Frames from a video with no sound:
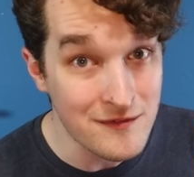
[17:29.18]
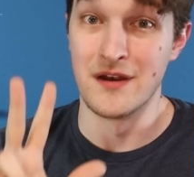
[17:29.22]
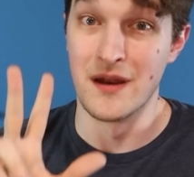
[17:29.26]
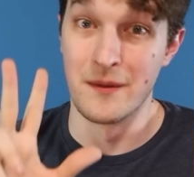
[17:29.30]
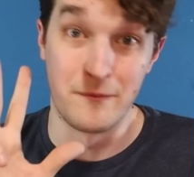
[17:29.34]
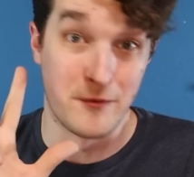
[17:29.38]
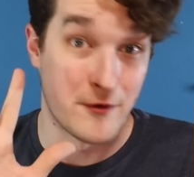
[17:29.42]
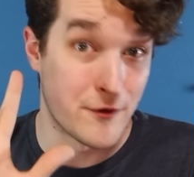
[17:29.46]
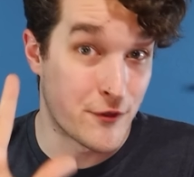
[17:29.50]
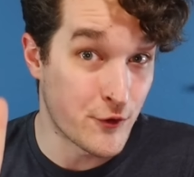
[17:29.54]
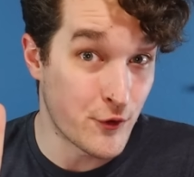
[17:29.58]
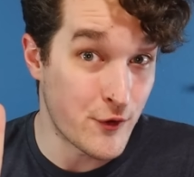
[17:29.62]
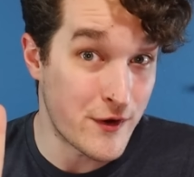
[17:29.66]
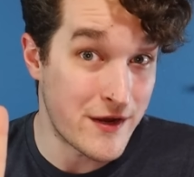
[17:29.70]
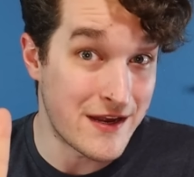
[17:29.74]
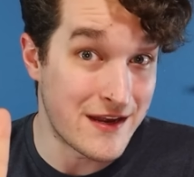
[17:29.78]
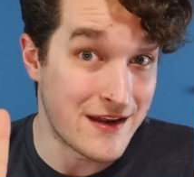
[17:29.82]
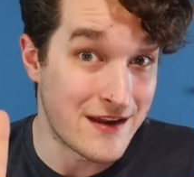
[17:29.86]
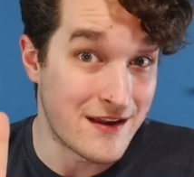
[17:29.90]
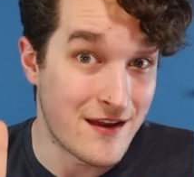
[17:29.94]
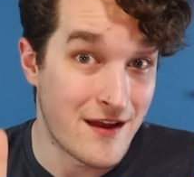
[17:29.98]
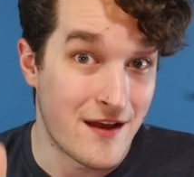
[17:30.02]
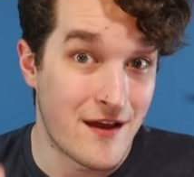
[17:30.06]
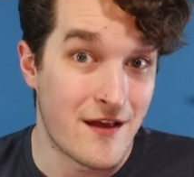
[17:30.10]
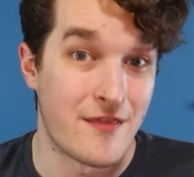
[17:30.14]
Number
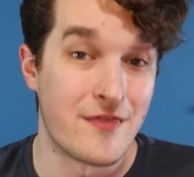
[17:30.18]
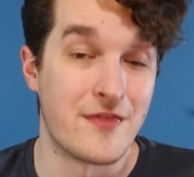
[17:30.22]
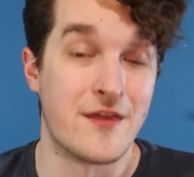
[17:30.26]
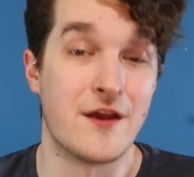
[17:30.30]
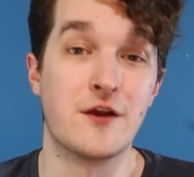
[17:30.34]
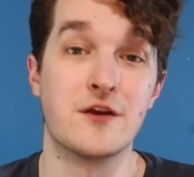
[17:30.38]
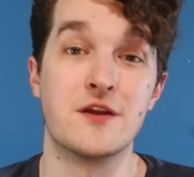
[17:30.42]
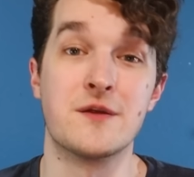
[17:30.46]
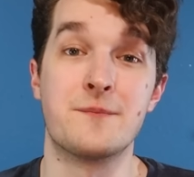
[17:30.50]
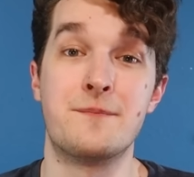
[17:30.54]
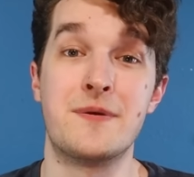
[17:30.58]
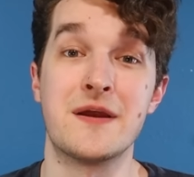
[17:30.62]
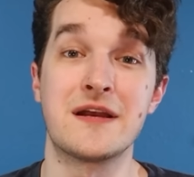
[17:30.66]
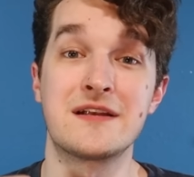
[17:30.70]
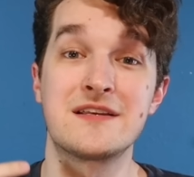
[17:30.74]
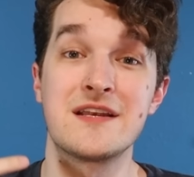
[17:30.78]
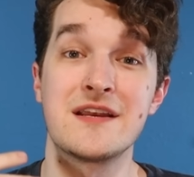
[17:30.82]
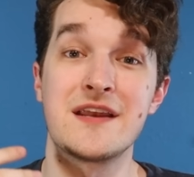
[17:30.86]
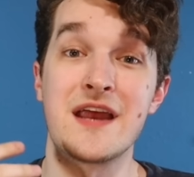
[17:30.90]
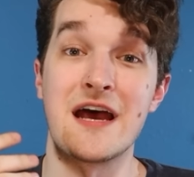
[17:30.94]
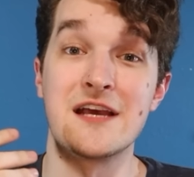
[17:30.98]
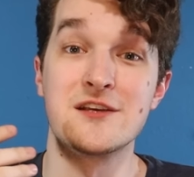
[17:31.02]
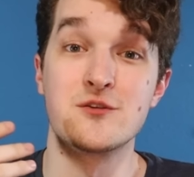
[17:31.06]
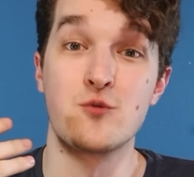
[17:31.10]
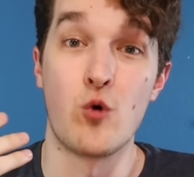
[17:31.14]
three, they're
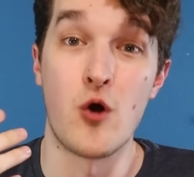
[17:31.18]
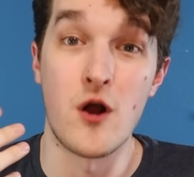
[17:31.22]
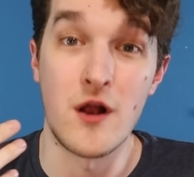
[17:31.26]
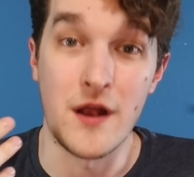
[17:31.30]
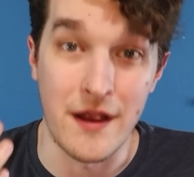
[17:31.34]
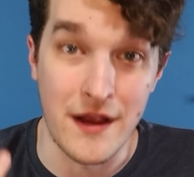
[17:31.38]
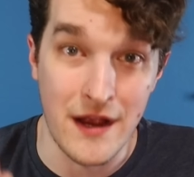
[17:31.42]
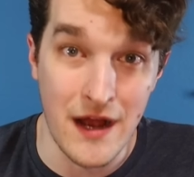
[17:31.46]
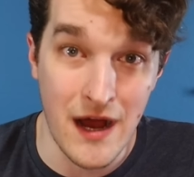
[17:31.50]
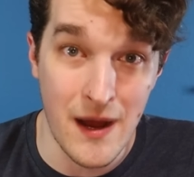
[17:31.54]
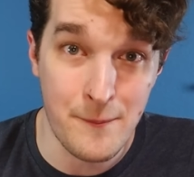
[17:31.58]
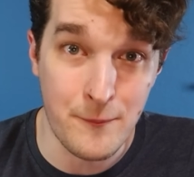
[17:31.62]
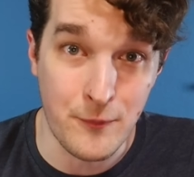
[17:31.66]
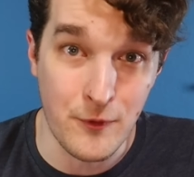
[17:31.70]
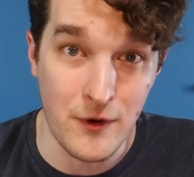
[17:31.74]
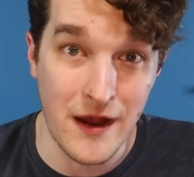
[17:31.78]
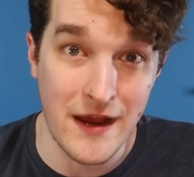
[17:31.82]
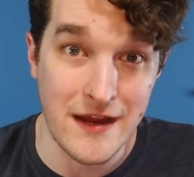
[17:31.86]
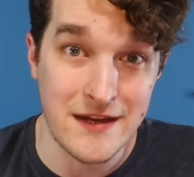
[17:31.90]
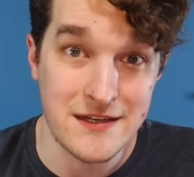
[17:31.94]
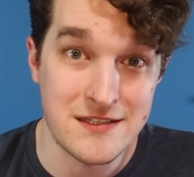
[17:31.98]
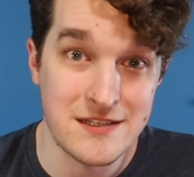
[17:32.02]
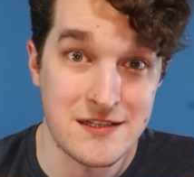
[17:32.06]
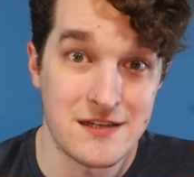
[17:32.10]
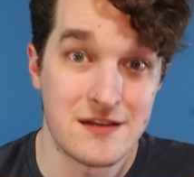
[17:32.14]
depicted as walking
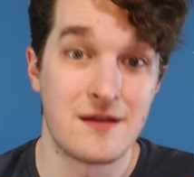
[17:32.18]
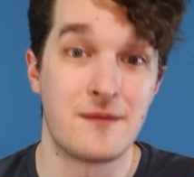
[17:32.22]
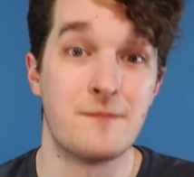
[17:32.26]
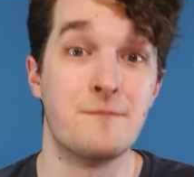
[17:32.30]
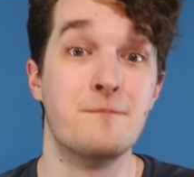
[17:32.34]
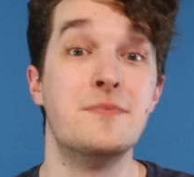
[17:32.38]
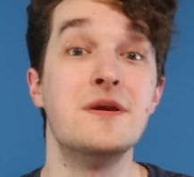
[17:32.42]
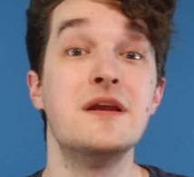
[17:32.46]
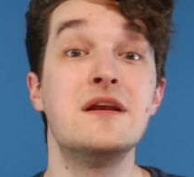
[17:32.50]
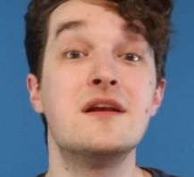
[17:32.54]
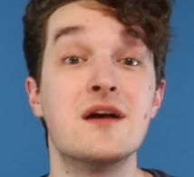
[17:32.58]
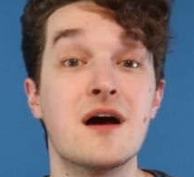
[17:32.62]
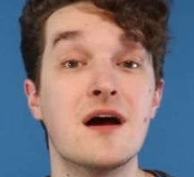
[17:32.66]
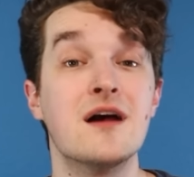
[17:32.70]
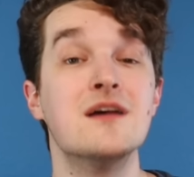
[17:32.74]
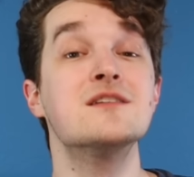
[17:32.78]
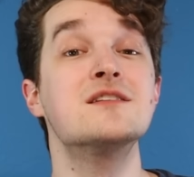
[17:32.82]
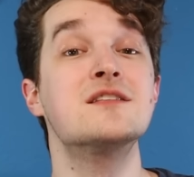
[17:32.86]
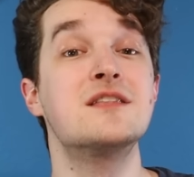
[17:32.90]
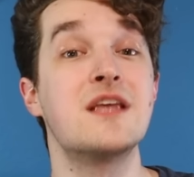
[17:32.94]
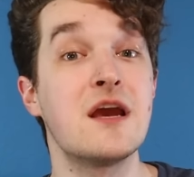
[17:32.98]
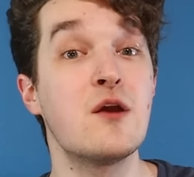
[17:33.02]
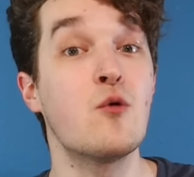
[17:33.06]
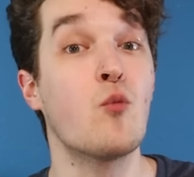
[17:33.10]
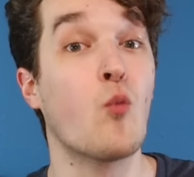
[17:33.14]
upright
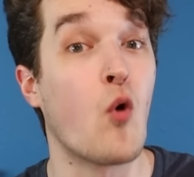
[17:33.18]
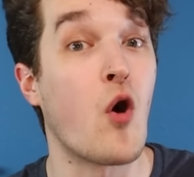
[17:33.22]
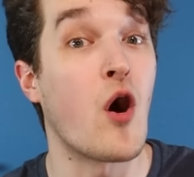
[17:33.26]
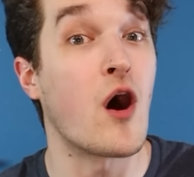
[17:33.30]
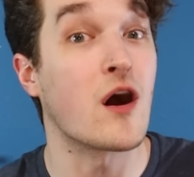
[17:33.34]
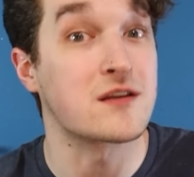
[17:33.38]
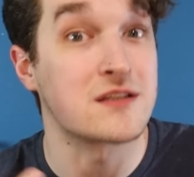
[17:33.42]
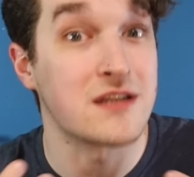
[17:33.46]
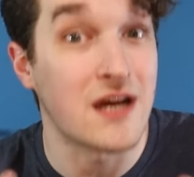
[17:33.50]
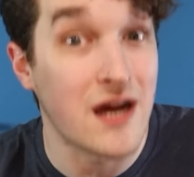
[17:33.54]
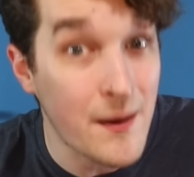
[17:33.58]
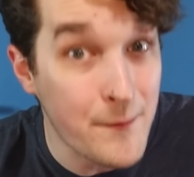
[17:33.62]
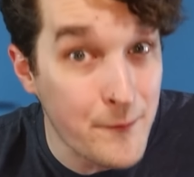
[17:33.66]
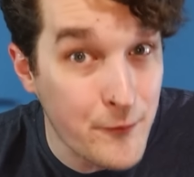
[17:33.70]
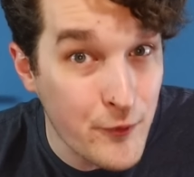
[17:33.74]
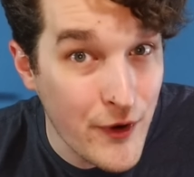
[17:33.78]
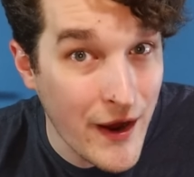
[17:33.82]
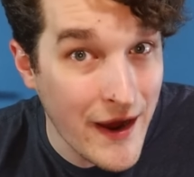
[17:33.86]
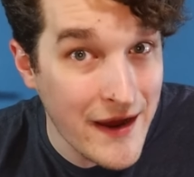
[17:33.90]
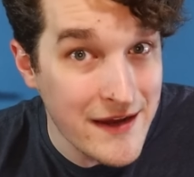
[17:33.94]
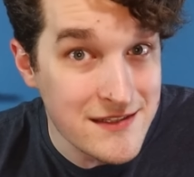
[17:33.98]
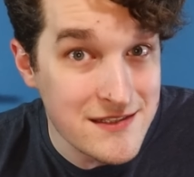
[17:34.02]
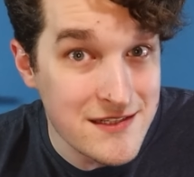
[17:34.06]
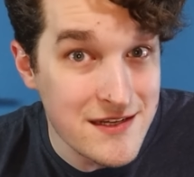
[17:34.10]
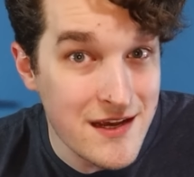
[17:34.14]
because they walked
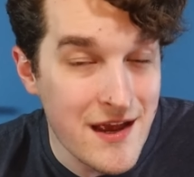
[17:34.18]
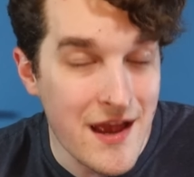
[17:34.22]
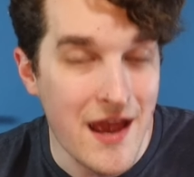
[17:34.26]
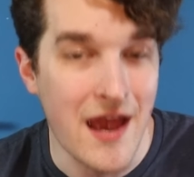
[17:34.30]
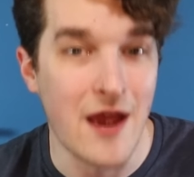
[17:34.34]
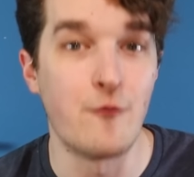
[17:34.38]
upright.